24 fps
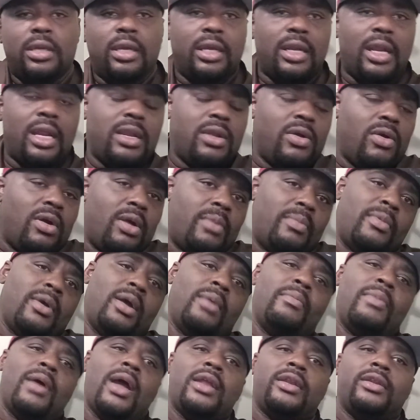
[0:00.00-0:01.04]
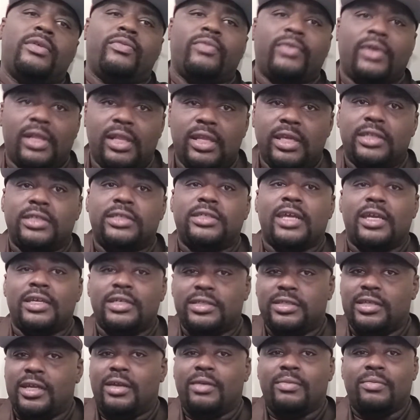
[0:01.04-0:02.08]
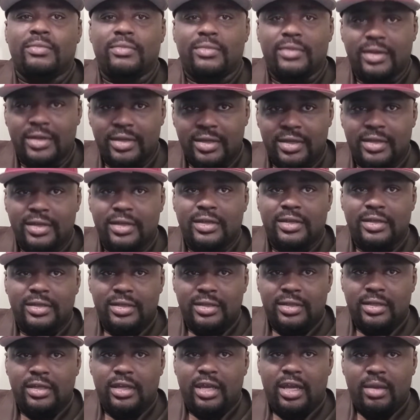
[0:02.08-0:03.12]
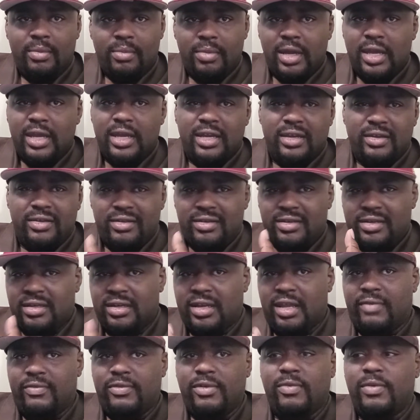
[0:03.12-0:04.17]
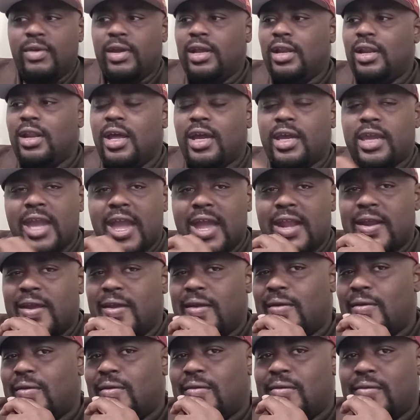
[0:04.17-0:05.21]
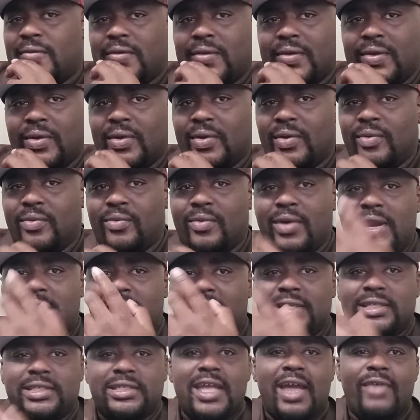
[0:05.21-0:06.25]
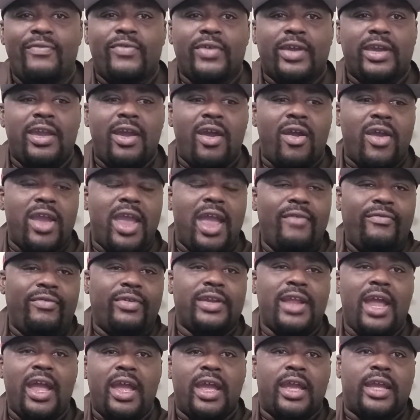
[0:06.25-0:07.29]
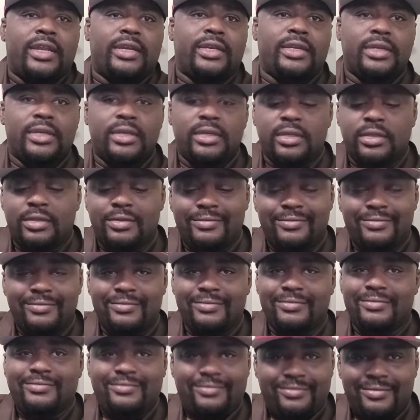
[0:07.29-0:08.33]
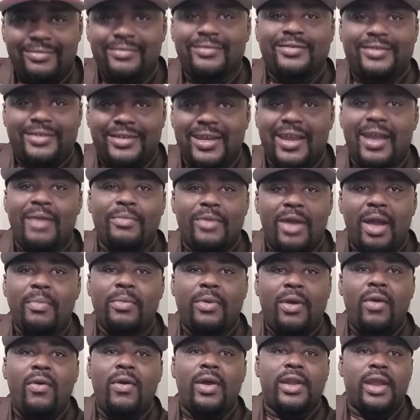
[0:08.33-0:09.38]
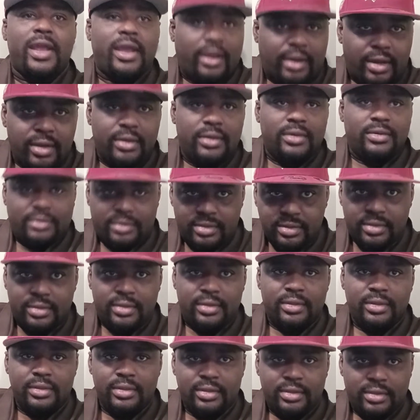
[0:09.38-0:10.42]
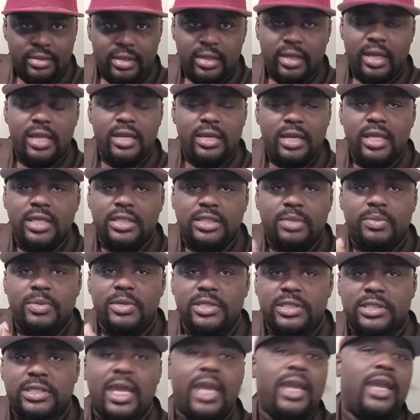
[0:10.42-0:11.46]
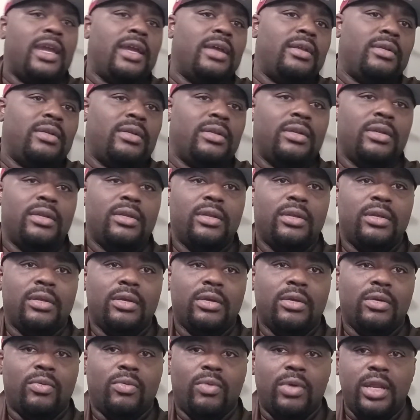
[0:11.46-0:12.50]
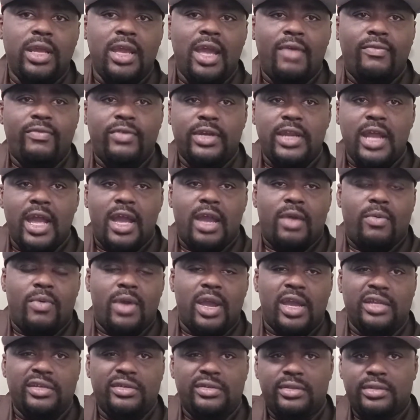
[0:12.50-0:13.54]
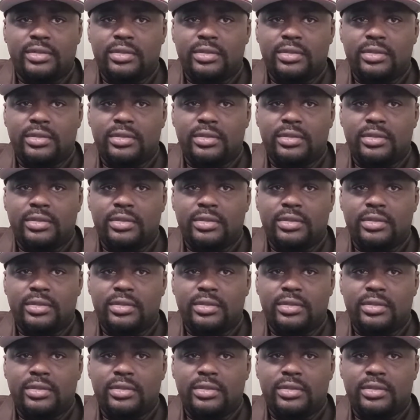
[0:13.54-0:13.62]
And I know I'm about to really say something, but if you really look at it, what has Stephen Curry ever done? Yeah, I'm going there. It needs to be said. What have you ever done? What?